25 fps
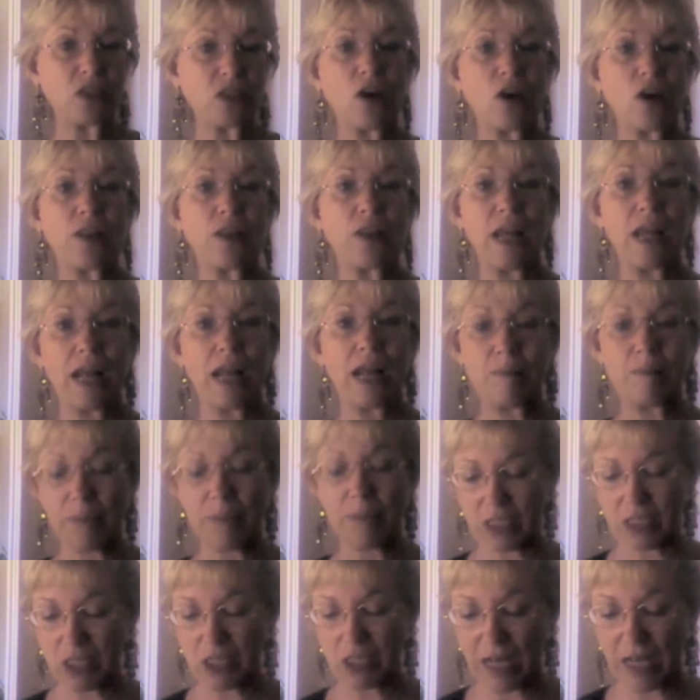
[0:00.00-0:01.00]
months ago, that had a
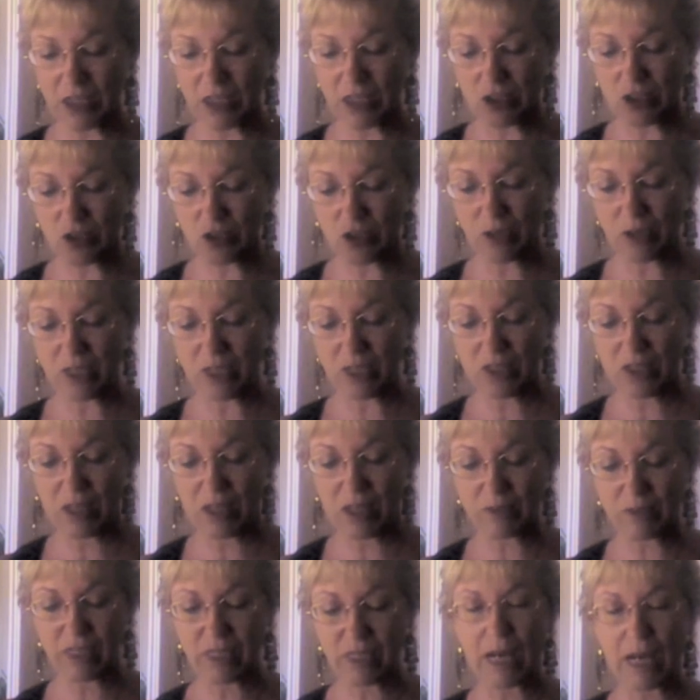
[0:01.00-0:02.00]
much larger screen, so
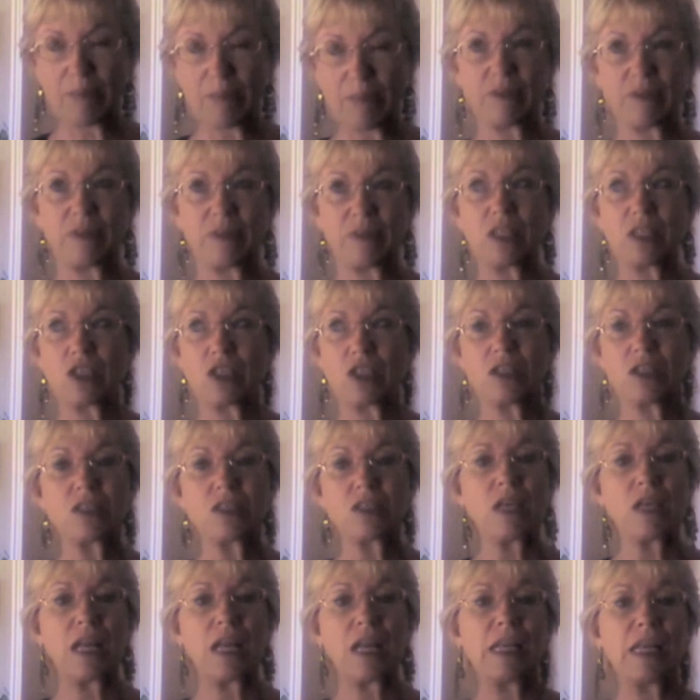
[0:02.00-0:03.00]
that was a couple of
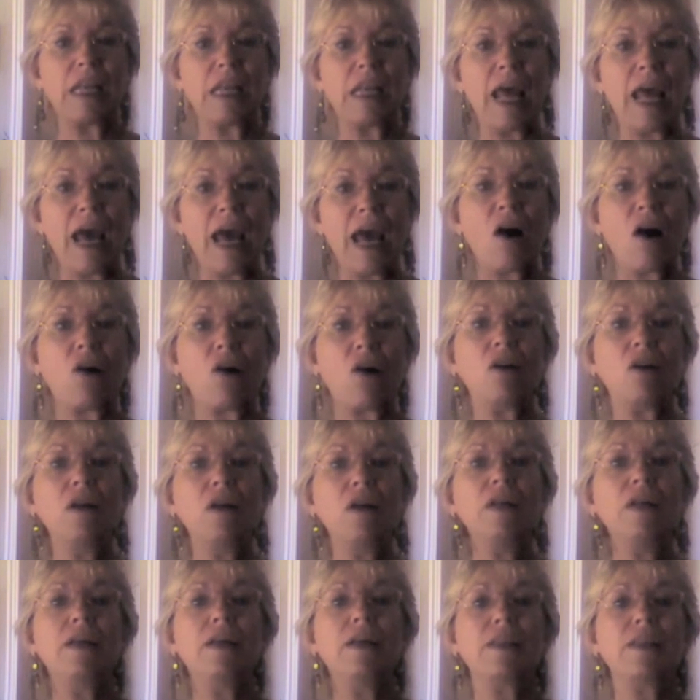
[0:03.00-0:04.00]
inches. And now
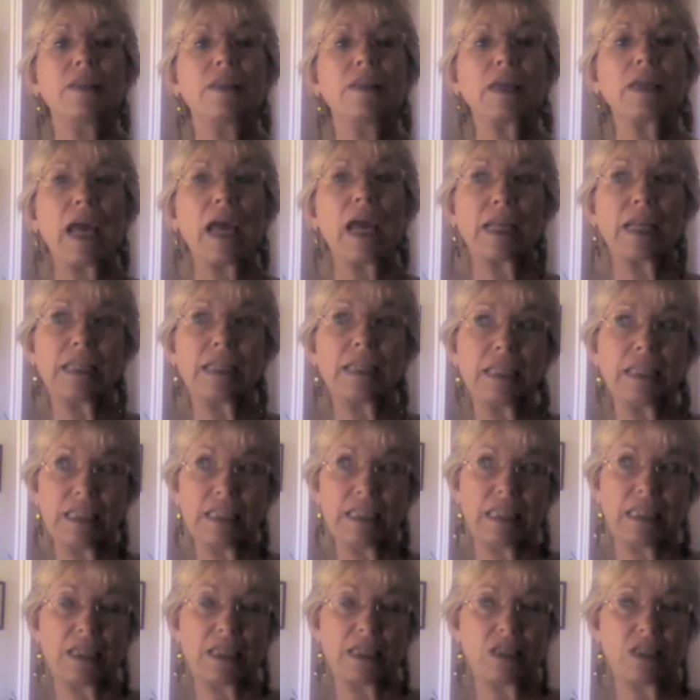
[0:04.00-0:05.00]
the Canon
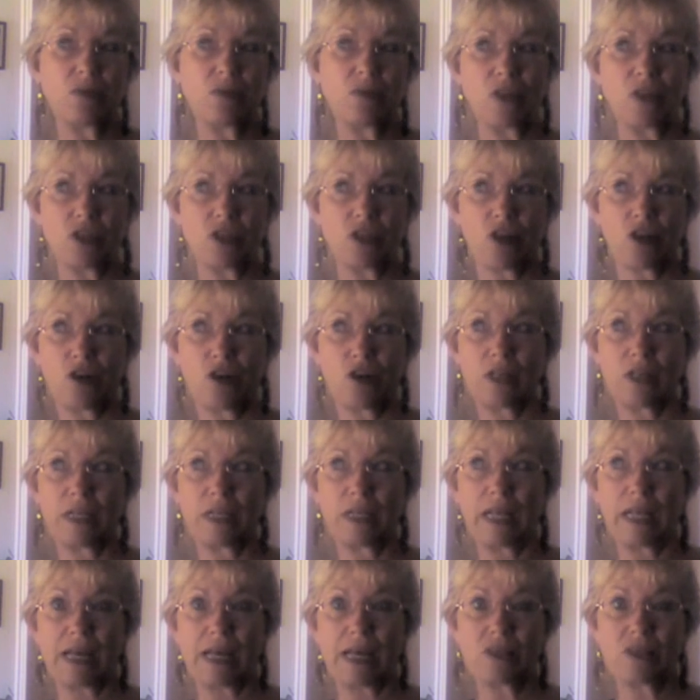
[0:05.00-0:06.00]
D60, which I
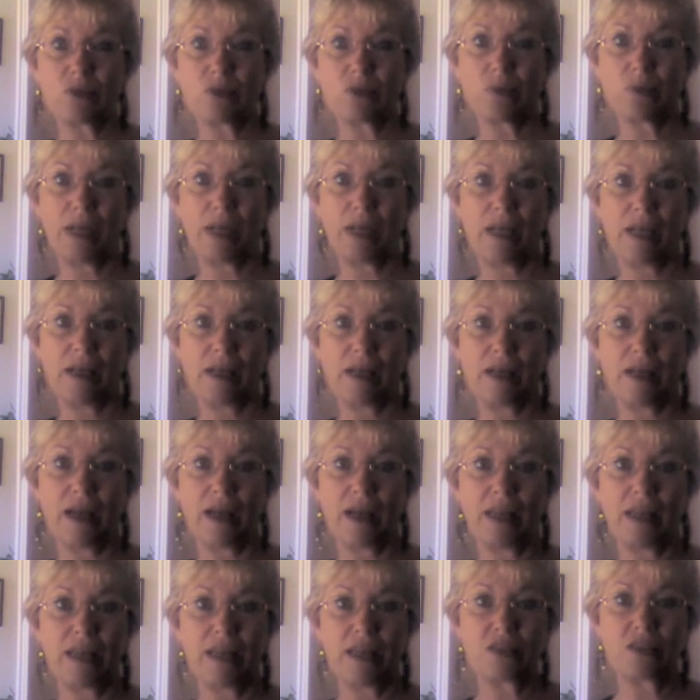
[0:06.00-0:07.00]
got last week,
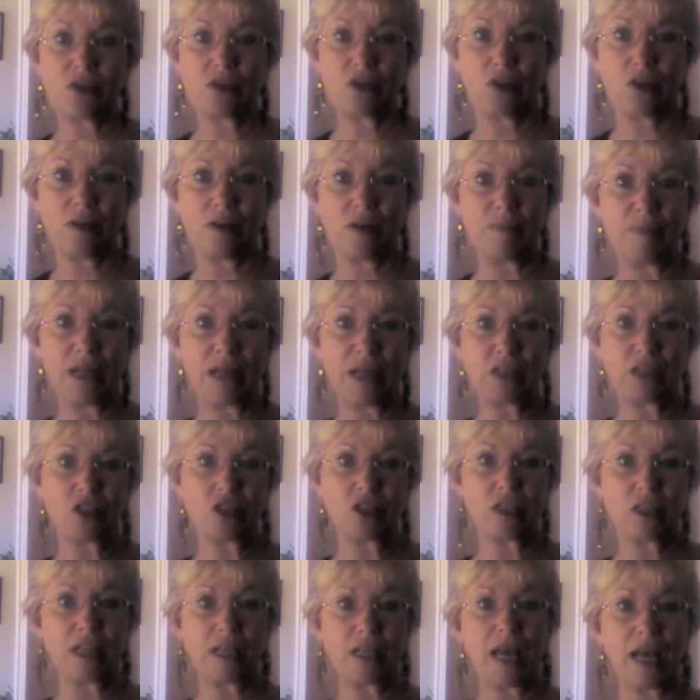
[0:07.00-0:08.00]
and that's got a much
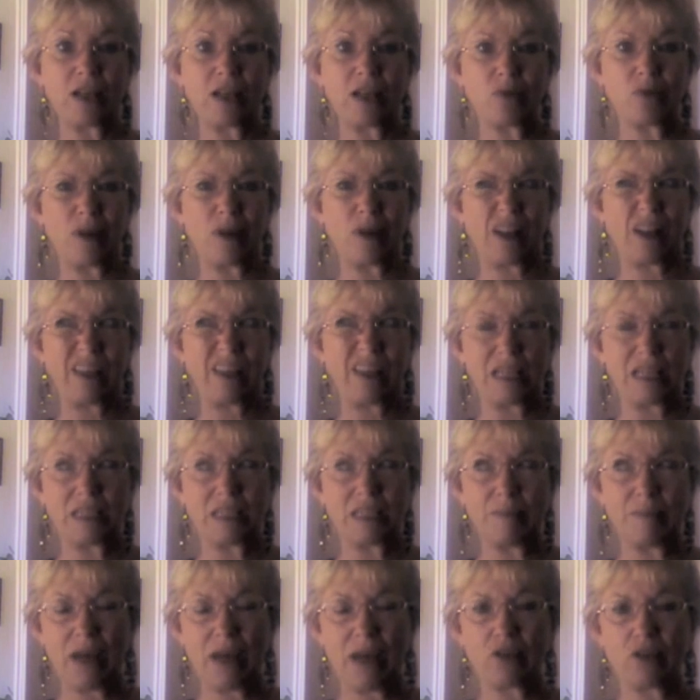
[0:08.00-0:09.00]
larger one. I think
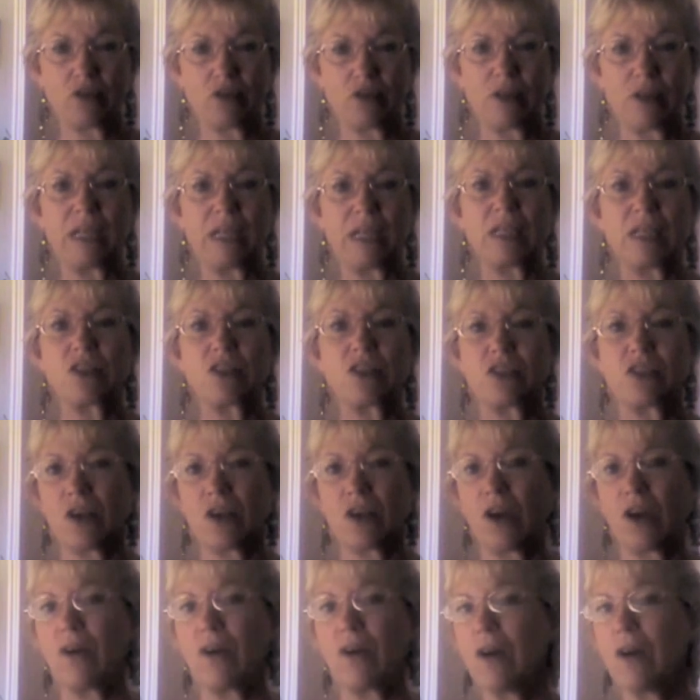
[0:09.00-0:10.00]
that's about 3 inch.
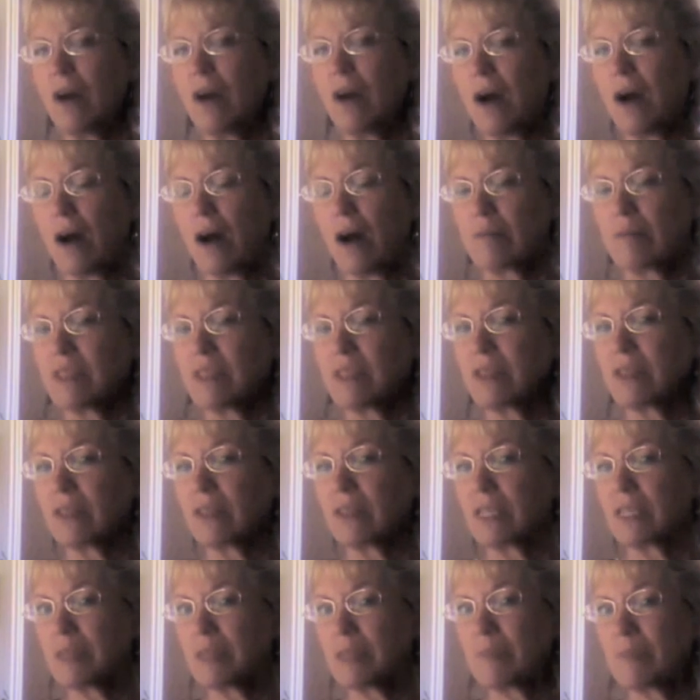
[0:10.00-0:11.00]
So I'm
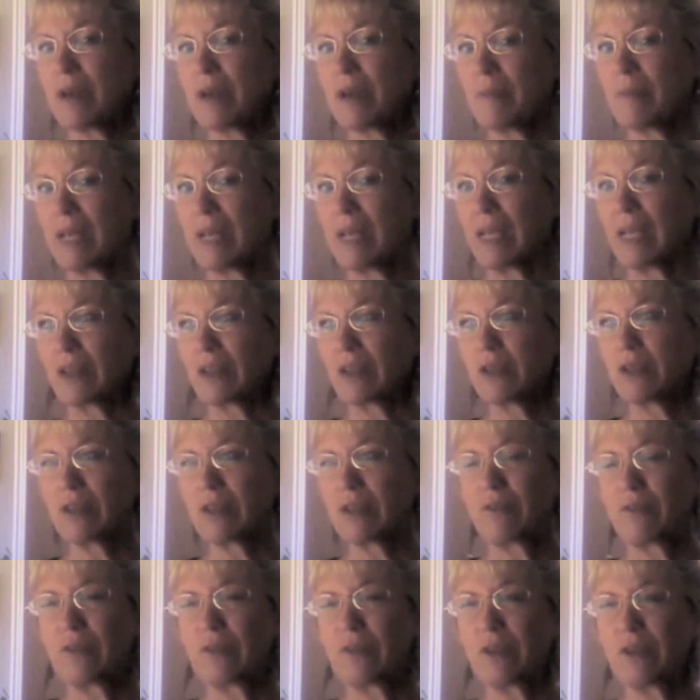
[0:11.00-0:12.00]
still experimenting. I
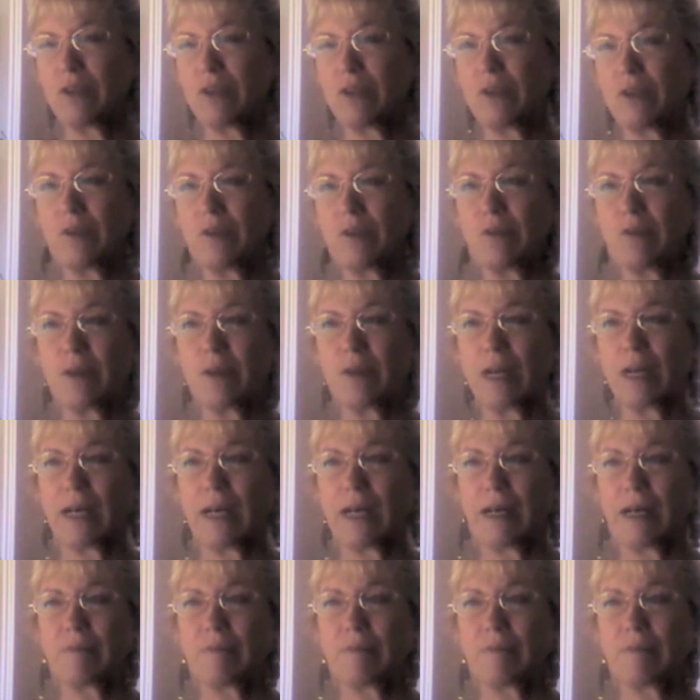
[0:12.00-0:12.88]
took a few